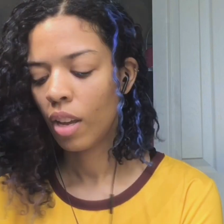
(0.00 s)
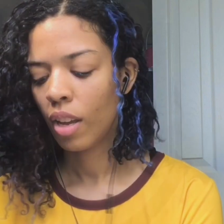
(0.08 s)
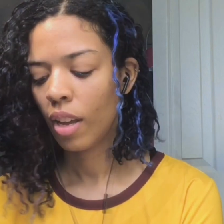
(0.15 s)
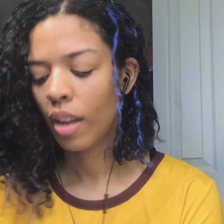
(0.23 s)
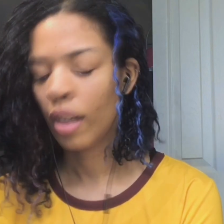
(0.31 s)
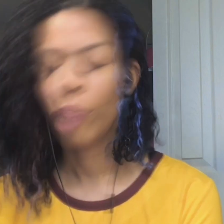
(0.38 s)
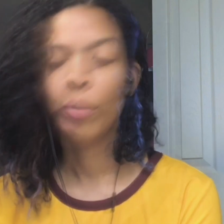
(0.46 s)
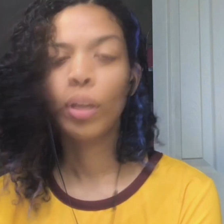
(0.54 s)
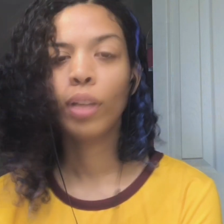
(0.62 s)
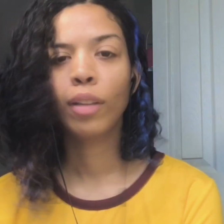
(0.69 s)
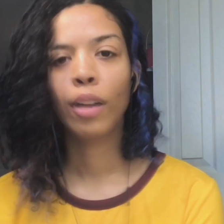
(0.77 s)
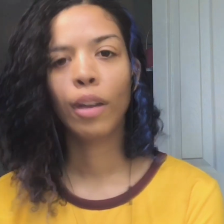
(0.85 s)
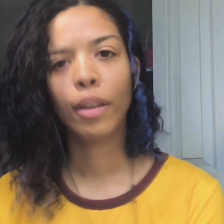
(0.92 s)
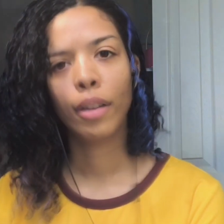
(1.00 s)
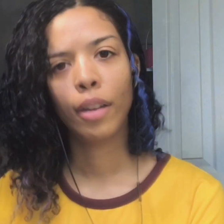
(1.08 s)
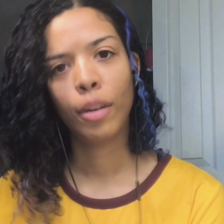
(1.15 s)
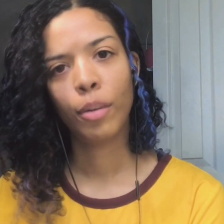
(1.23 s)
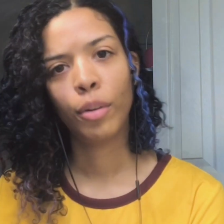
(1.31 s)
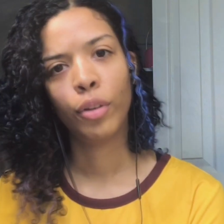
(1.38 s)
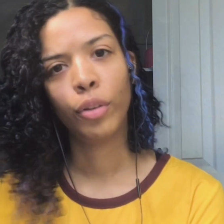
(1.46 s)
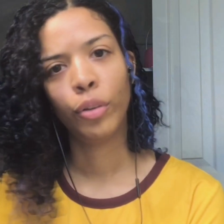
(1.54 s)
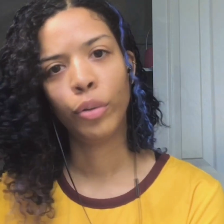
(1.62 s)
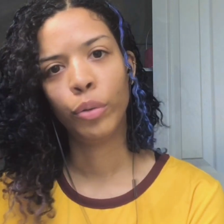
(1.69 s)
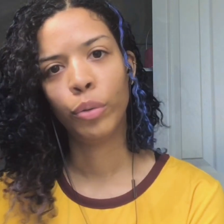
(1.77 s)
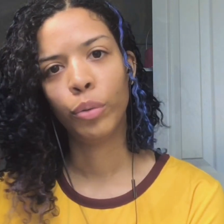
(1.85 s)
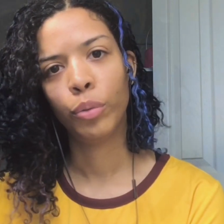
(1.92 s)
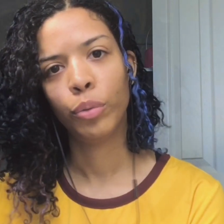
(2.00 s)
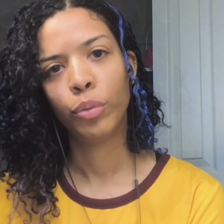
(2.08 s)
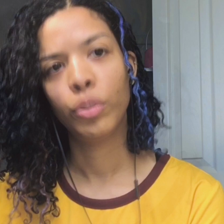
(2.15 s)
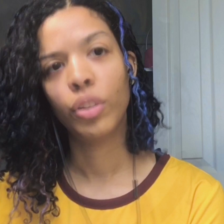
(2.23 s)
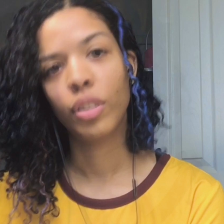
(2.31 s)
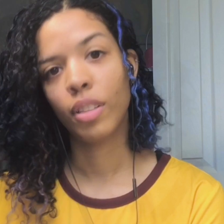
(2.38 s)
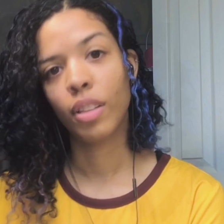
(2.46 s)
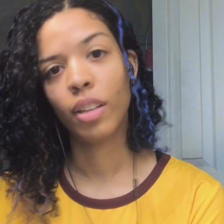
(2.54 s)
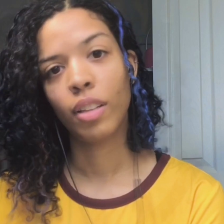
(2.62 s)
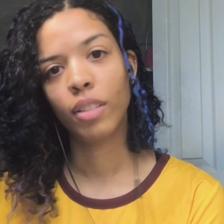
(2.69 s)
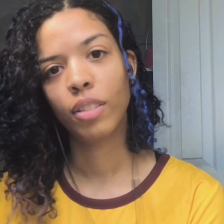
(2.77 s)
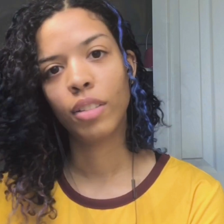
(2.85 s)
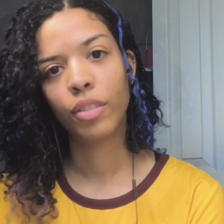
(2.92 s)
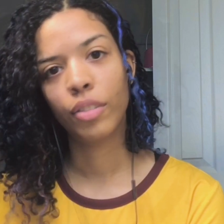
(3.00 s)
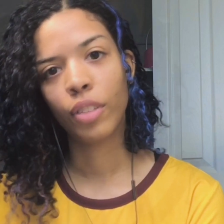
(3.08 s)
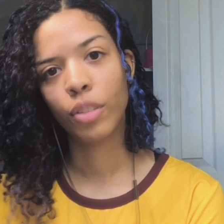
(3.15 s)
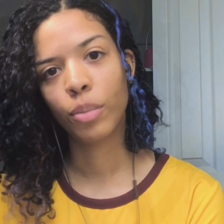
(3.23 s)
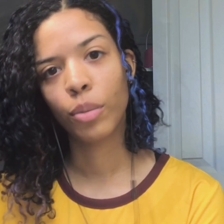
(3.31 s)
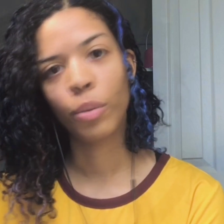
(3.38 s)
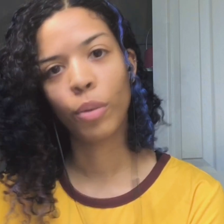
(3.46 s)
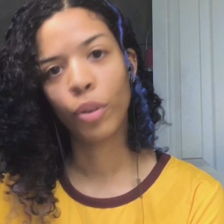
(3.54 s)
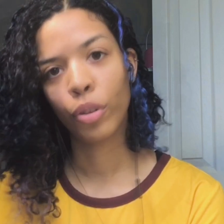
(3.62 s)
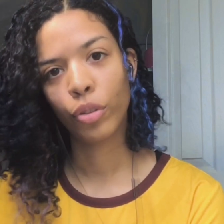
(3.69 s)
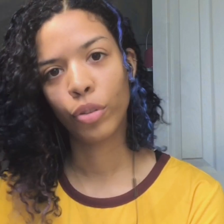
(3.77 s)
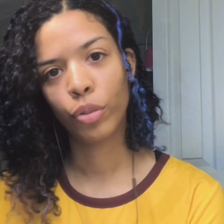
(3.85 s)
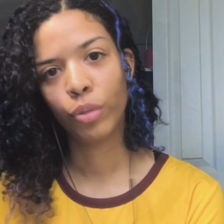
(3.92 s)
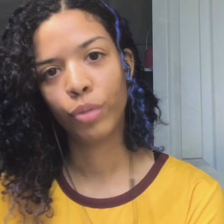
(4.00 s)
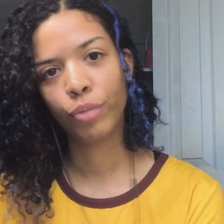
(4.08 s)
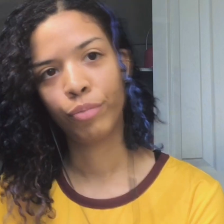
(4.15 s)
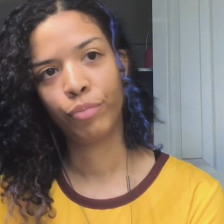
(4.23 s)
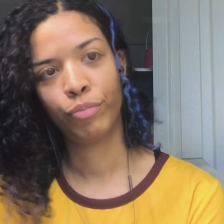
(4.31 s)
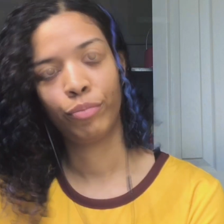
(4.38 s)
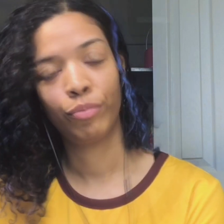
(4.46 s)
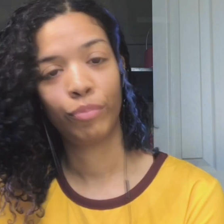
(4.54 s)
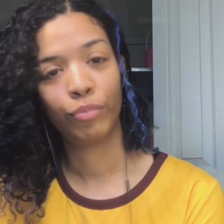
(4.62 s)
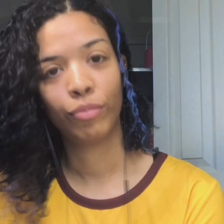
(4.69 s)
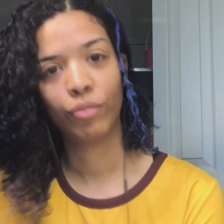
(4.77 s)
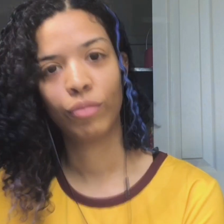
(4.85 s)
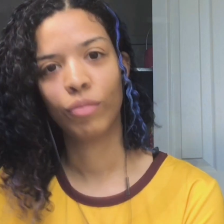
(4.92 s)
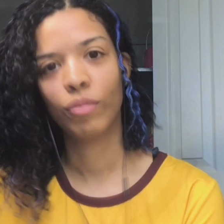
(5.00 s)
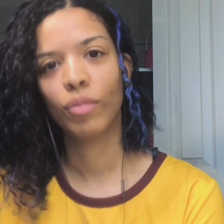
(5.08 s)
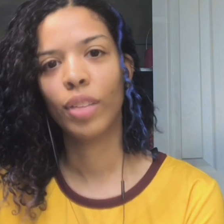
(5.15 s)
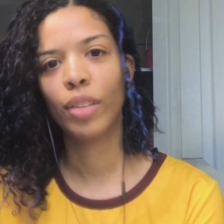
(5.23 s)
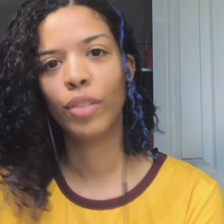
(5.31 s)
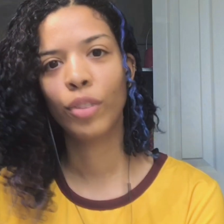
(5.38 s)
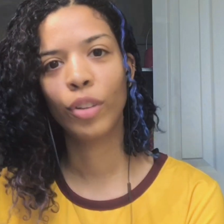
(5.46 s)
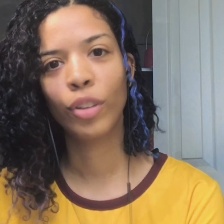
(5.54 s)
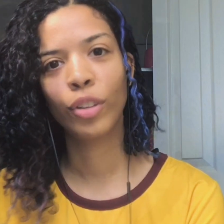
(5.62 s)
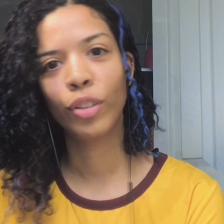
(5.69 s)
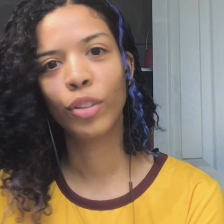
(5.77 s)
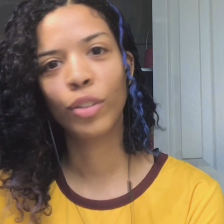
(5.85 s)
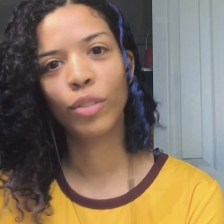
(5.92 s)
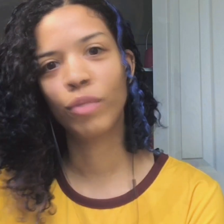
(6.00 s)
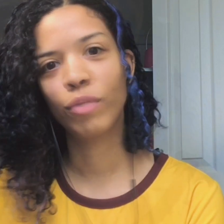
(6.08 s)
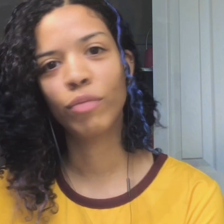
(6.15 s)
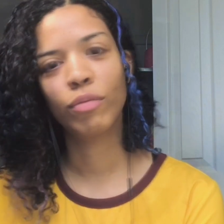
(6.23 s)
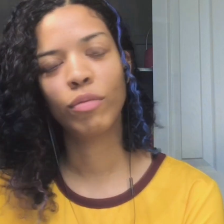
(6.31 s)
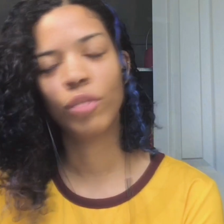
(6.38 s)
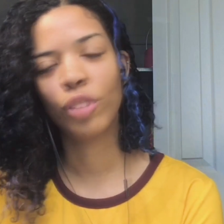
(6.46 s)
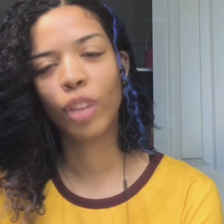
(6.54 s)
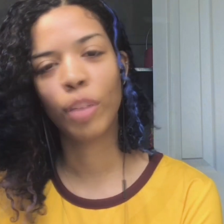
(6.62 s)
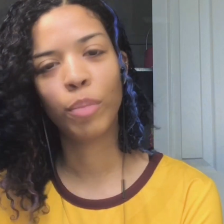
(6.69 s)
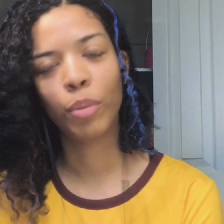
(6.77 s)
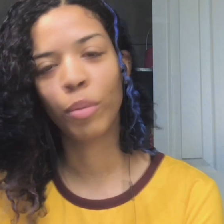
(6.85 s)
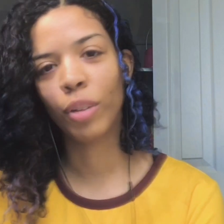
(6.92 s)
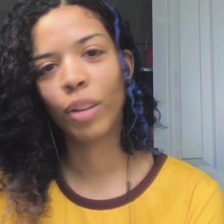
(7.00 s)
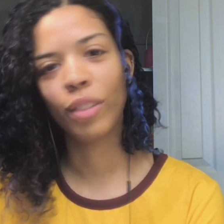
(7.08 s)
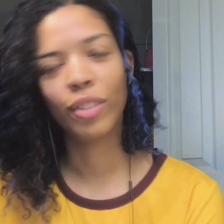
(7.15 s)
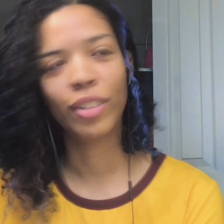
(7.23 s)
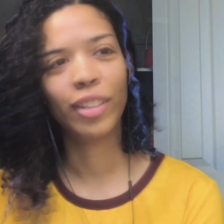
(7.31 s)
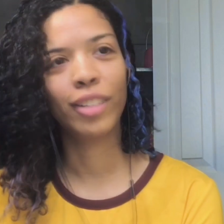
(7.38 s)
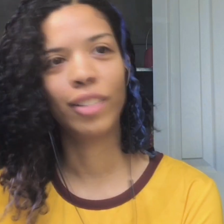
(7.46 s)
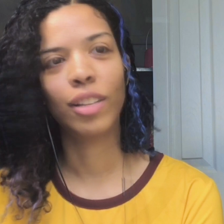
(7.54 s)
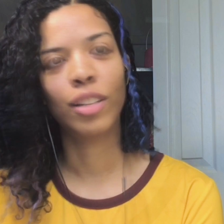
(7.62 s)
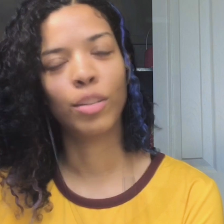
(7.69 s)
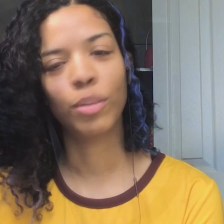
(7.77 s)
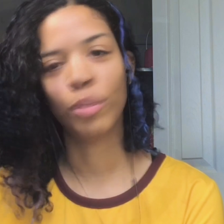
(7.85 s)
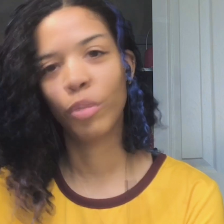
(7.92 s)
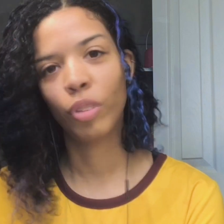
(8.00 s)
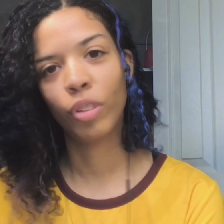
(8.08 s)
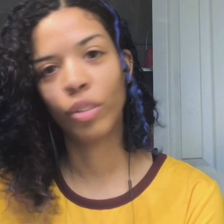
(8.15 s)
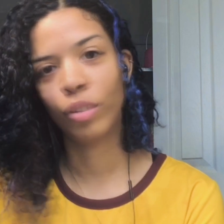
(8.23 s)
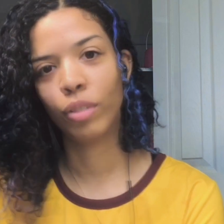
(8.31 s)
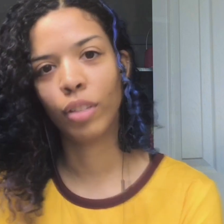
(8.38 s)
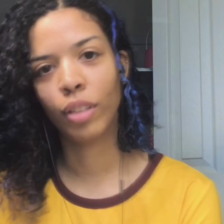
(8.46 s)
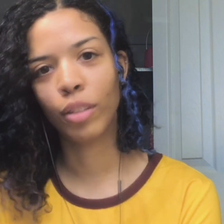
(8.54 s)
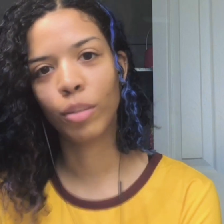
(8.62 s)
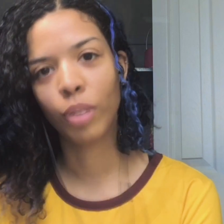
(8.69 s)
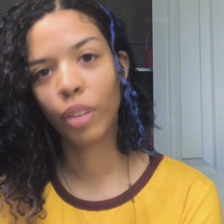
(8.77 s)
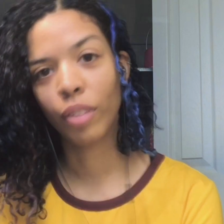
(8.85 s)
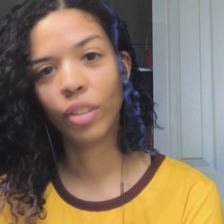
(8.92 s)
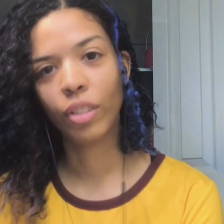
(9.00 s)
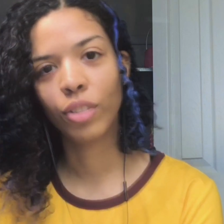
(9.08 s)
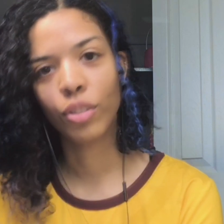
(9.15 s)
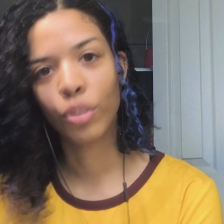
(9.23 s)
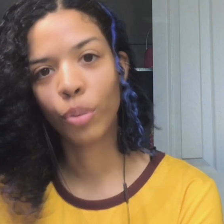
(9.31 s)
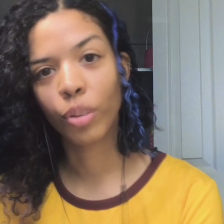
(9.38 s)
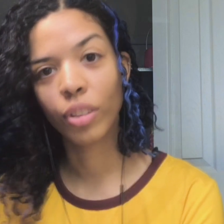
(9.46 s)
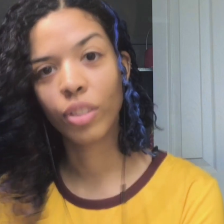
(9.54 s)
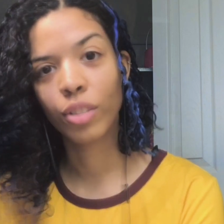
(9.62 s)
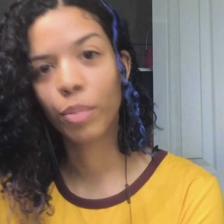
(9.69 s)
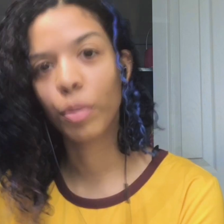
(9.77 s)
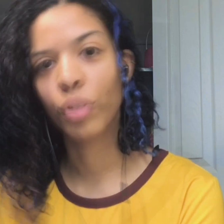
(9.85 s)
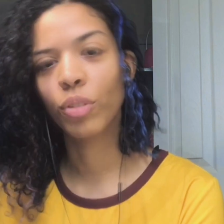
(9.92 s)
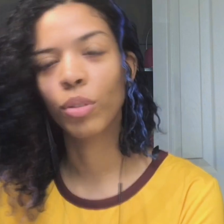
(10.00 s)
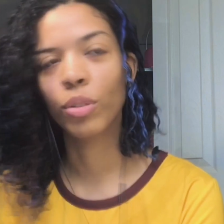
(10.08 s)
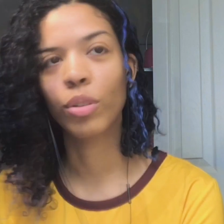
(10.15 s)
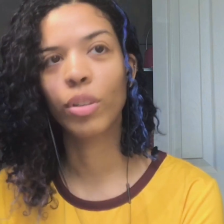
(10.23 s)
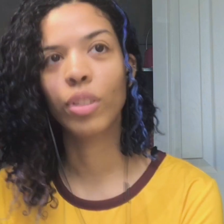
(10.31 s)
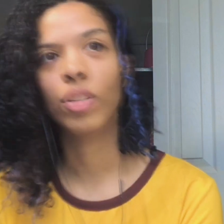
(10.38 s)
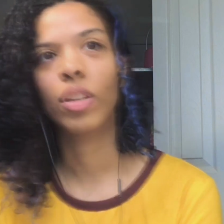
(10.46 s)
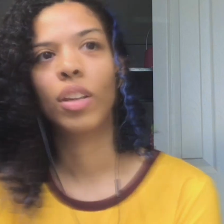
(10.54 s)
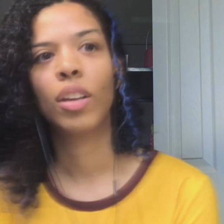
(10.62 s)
And I'm not knocking anyone who does that, if that's what you want to do. If you're in good shape or whatever, and that's what you want to do, like whatever, it's a choice, it's a personal choice.